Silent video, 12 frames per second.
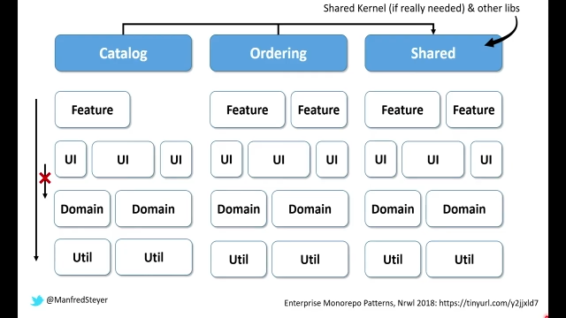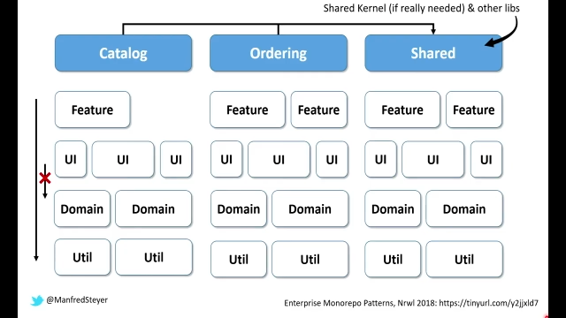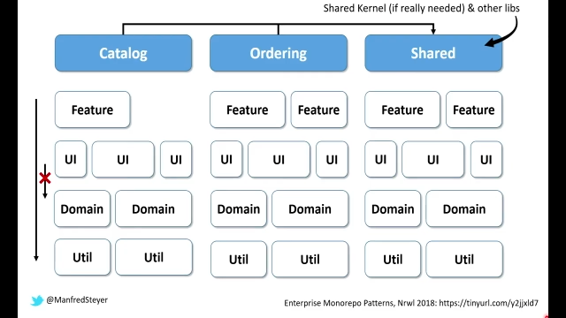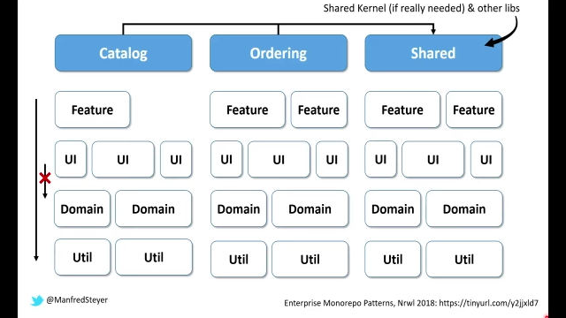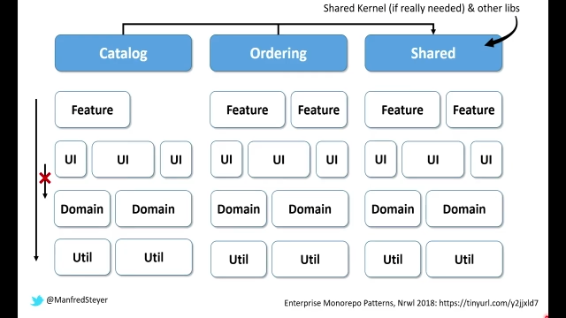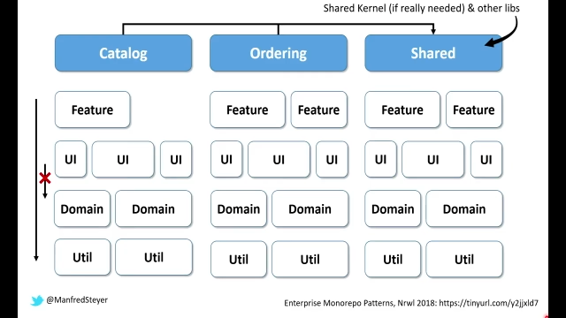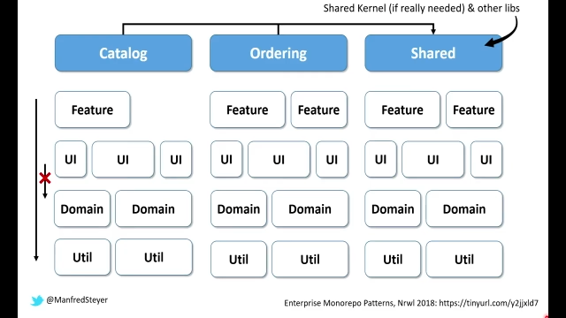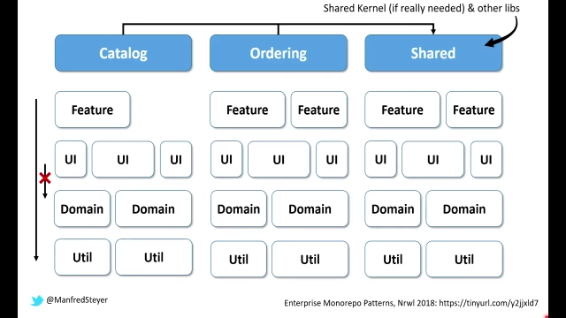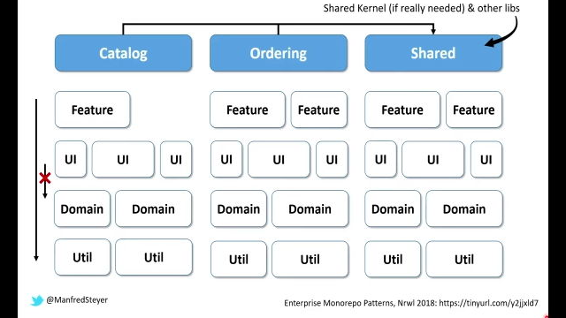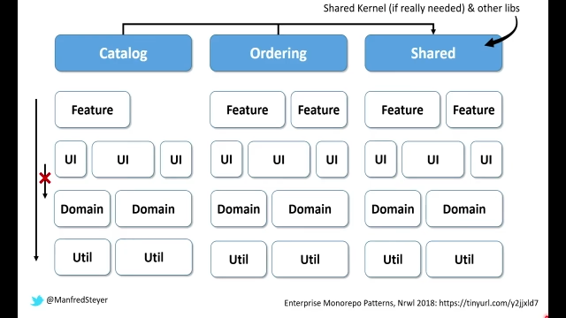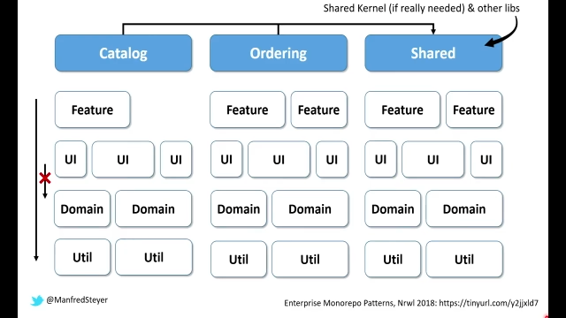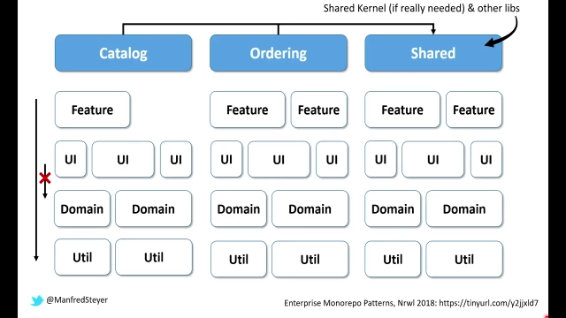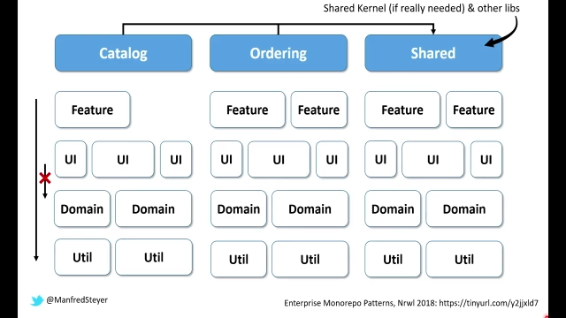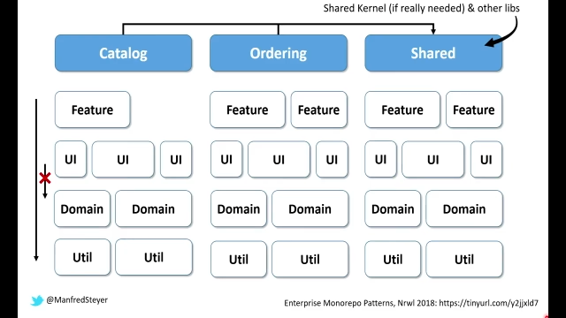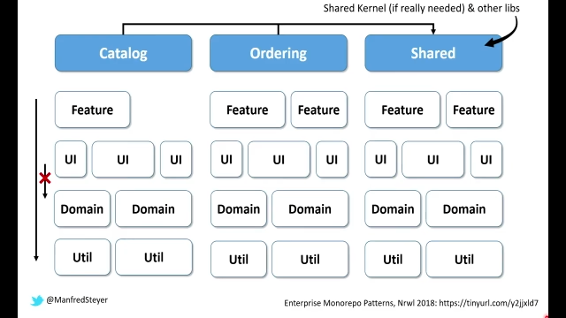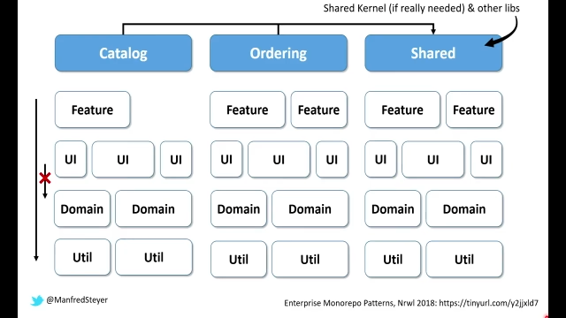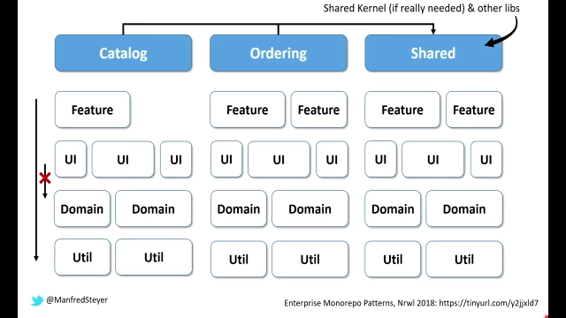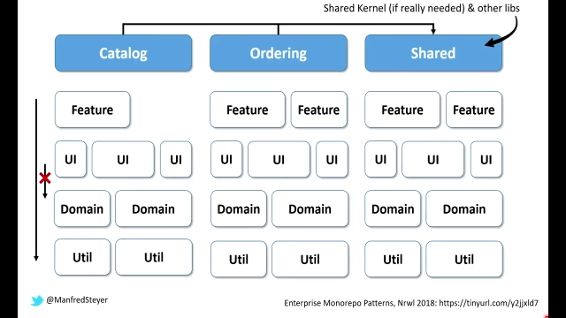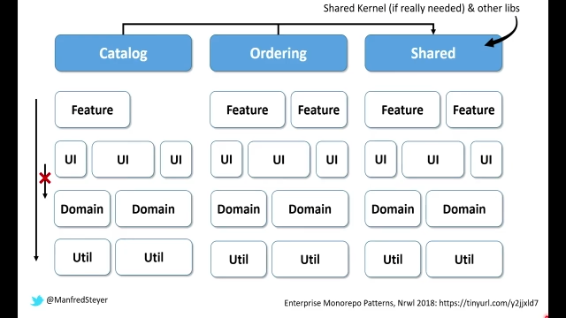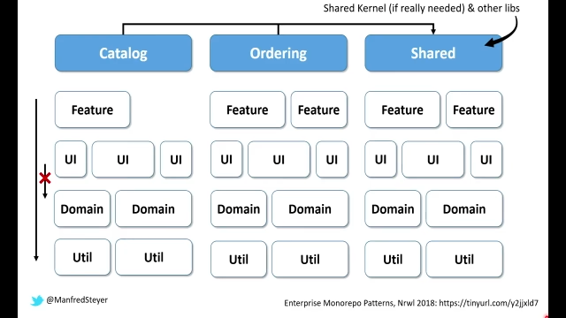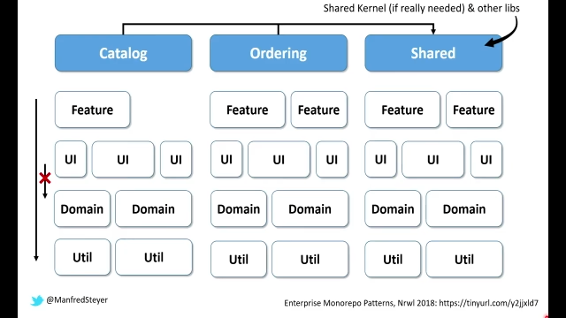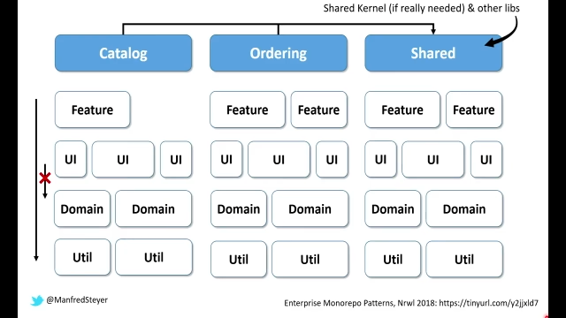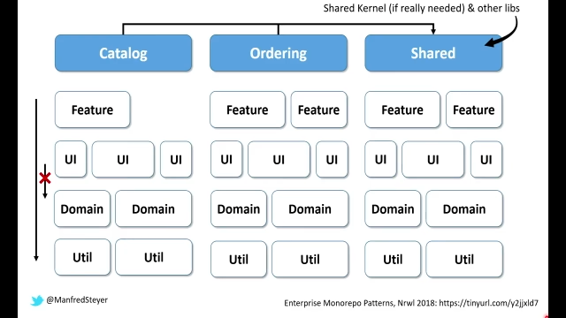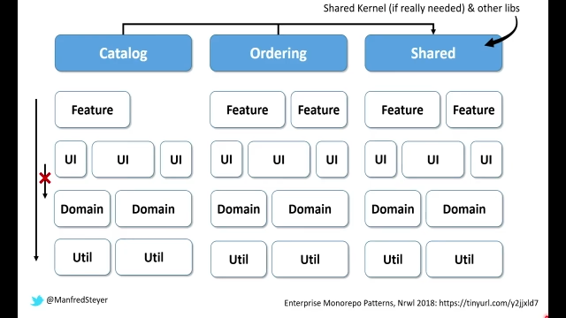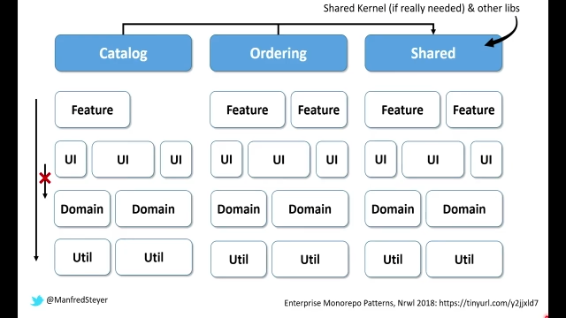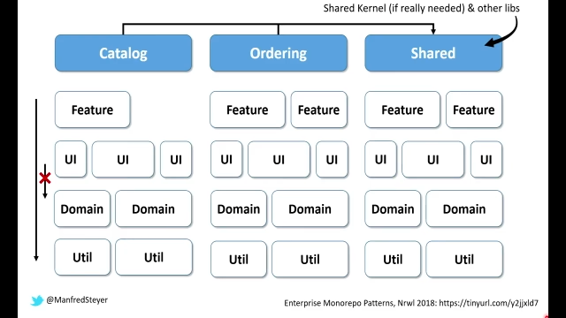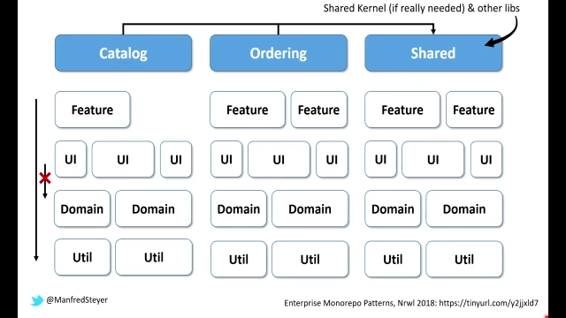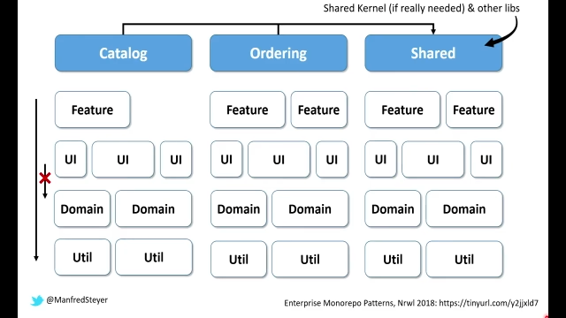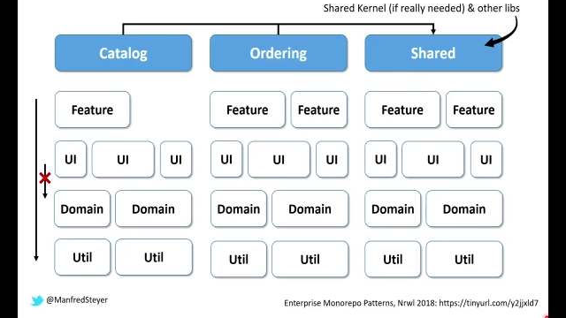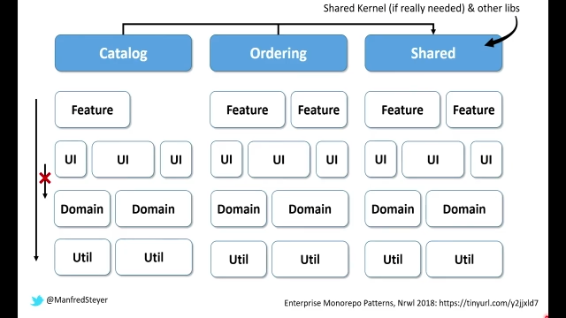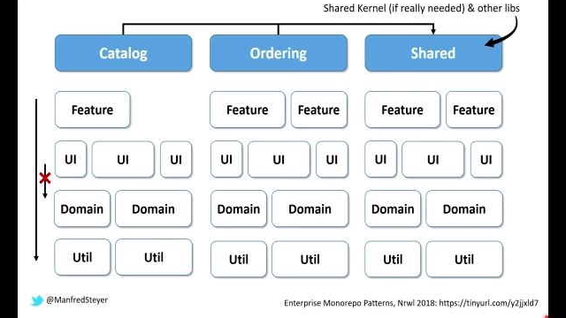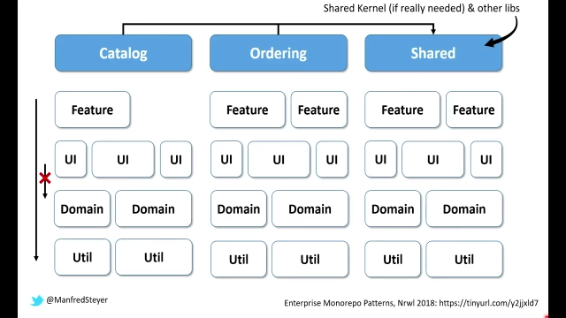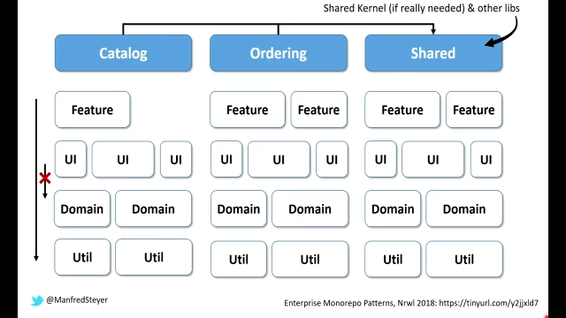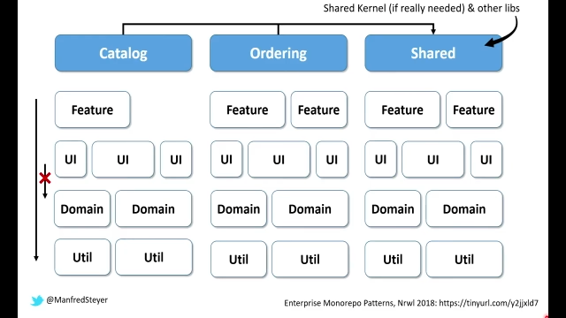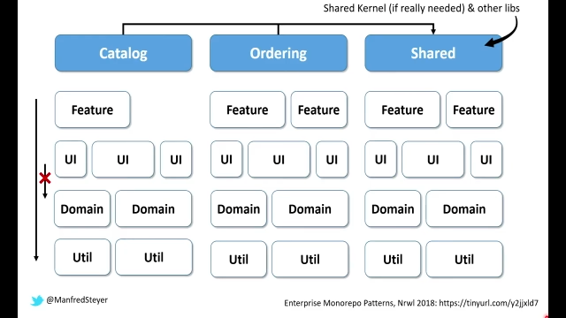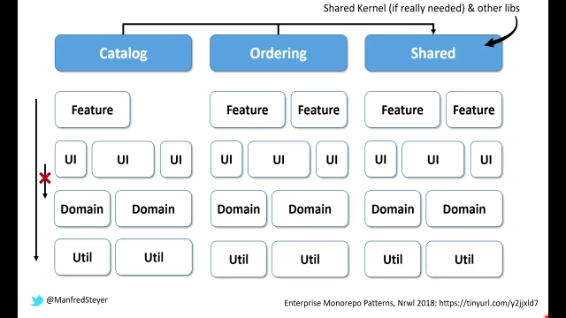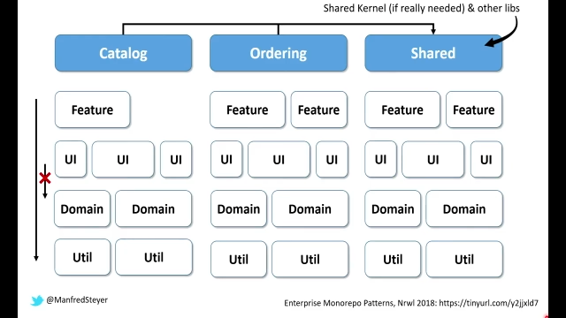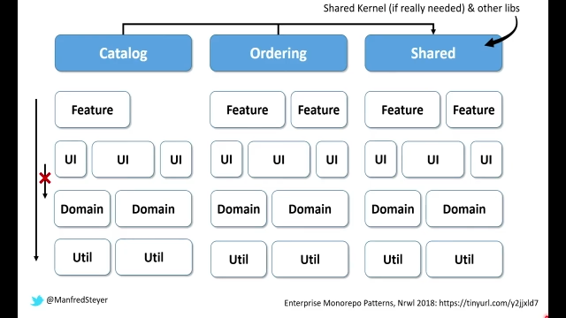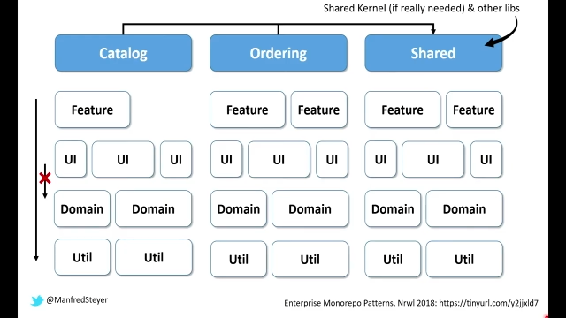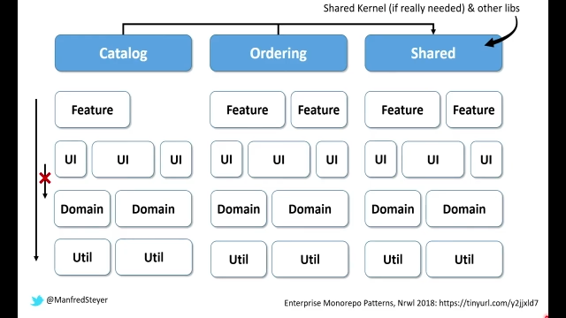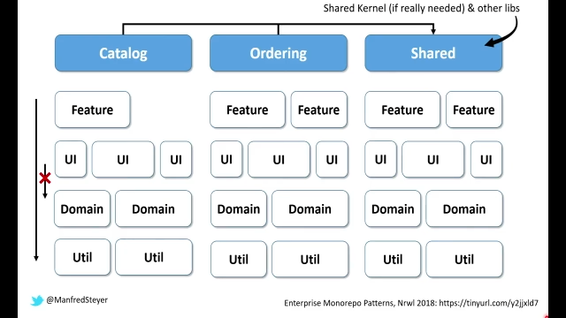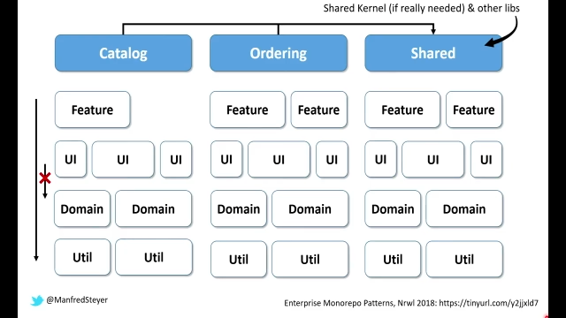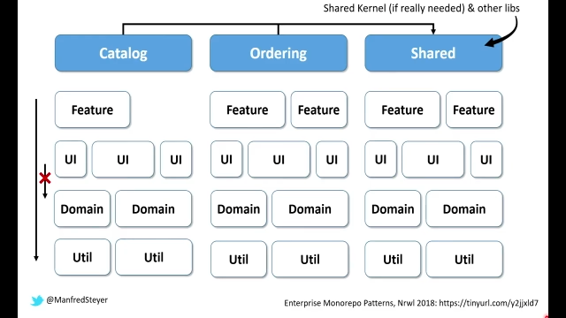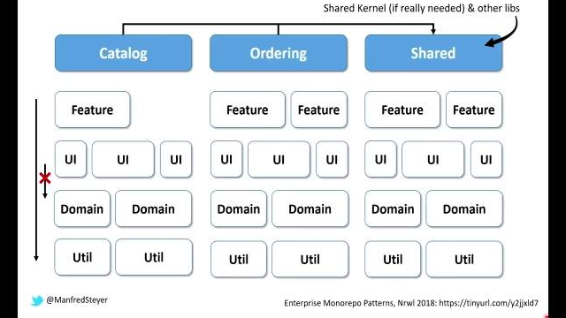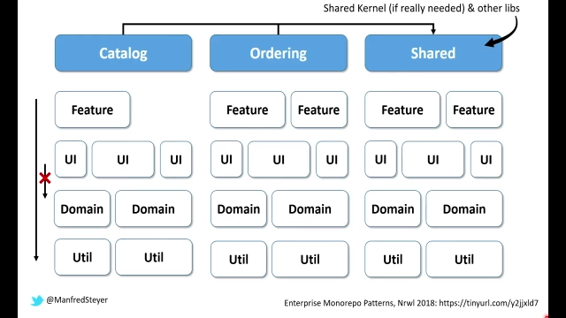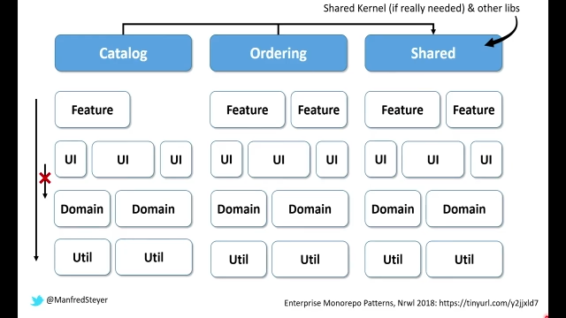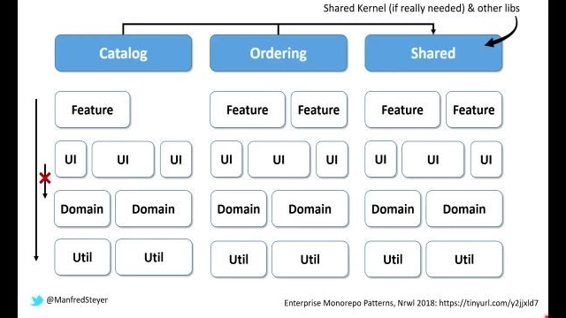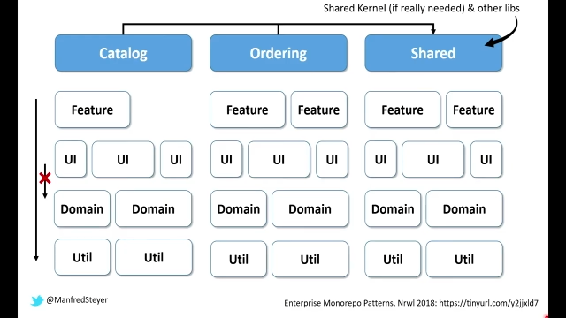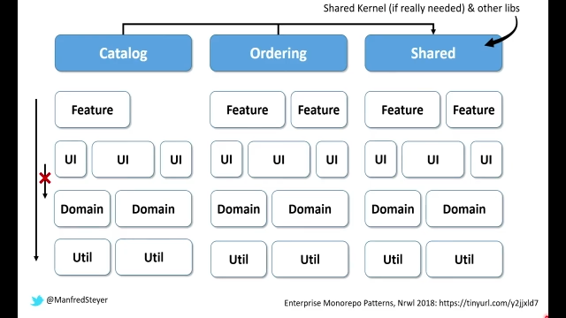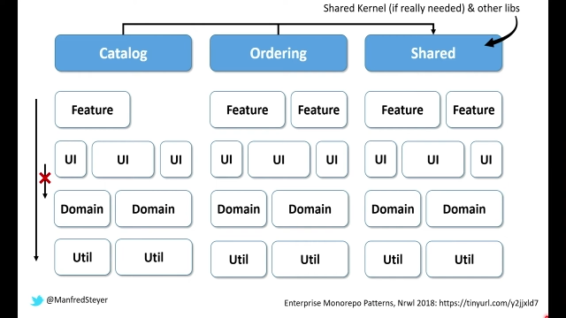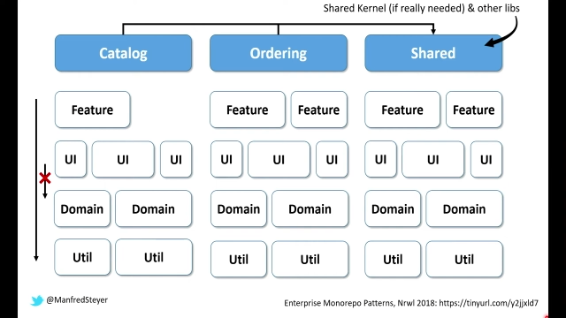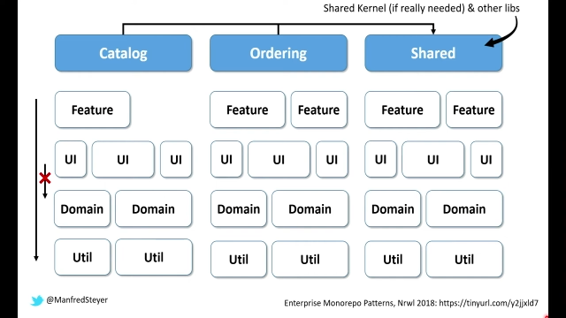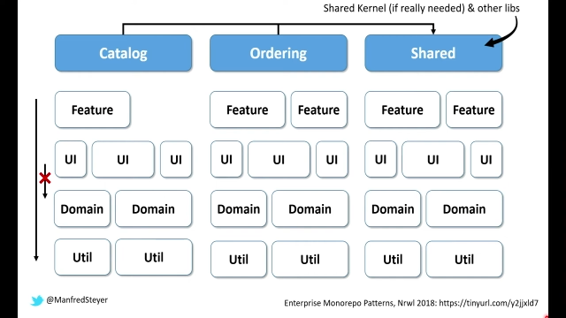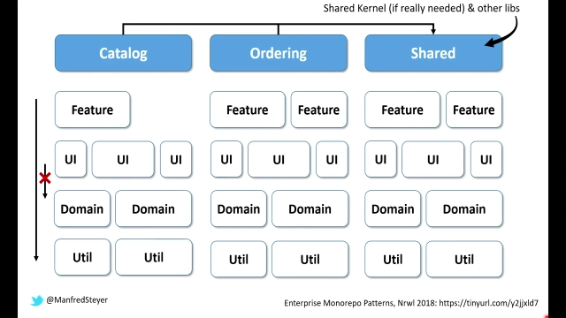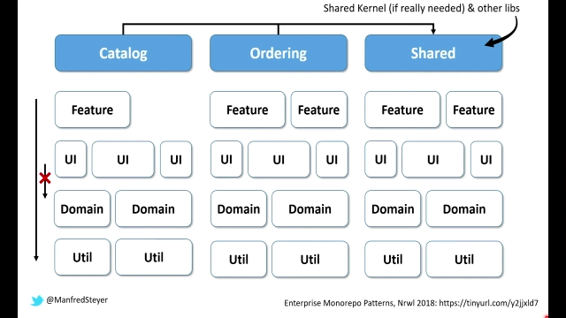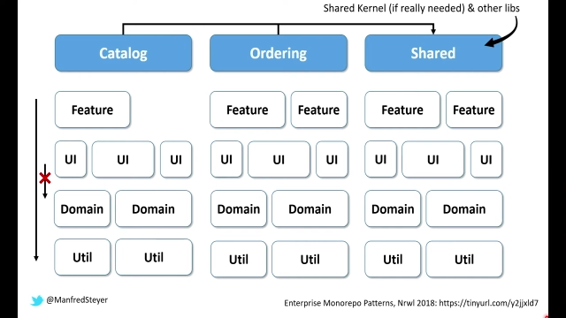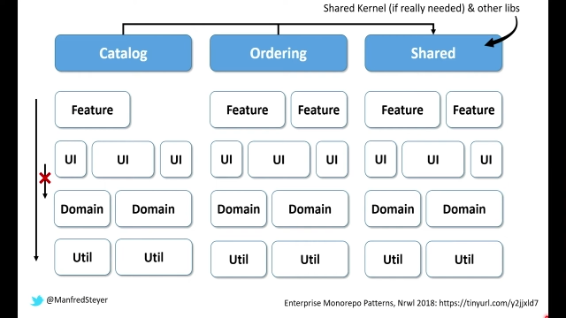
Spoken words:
No face is visible, so there are no lips to read.